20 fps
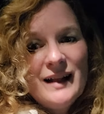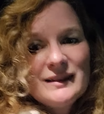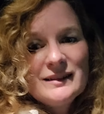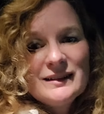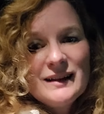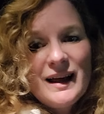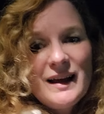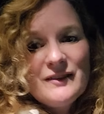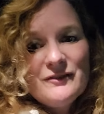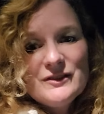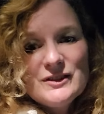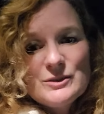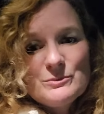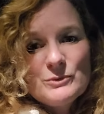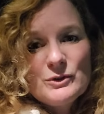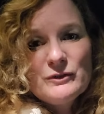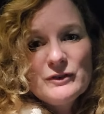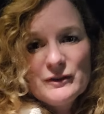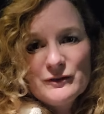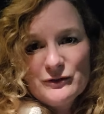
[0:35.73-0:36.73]
life is
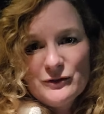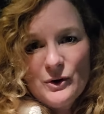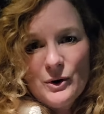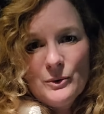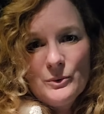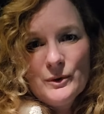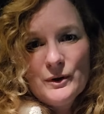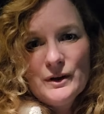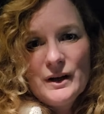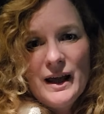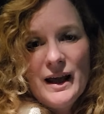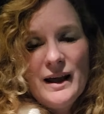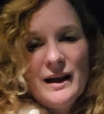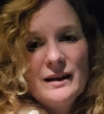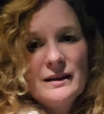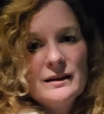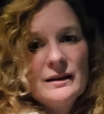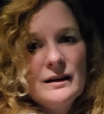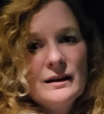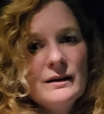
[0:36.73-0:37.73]
moving forward
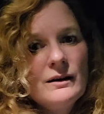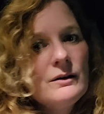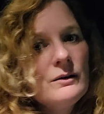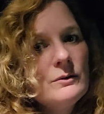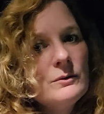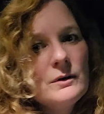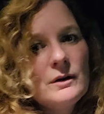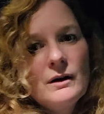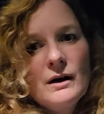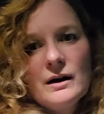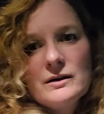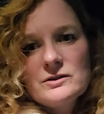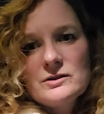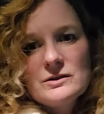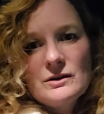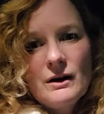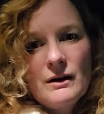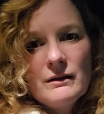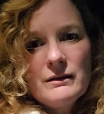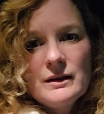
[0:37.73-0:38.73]
and, oh gosh,
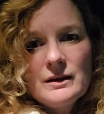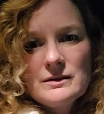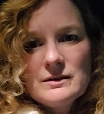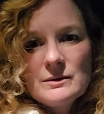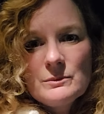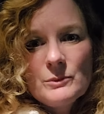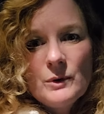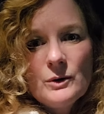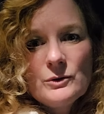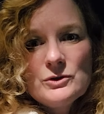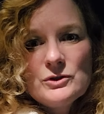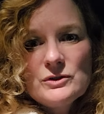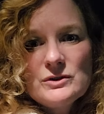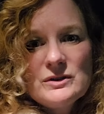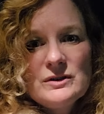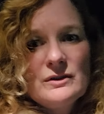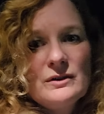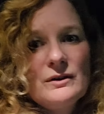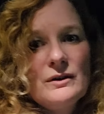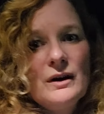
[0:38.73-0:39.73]
all these
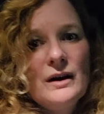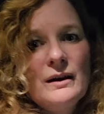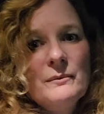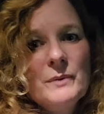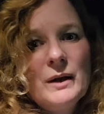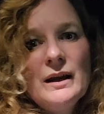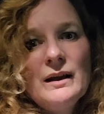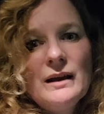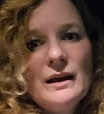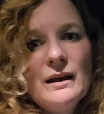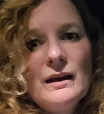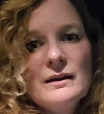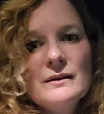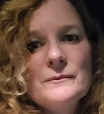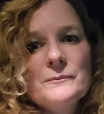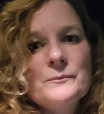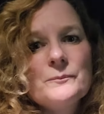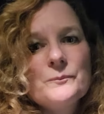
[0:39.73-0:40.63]
emotions are being hit.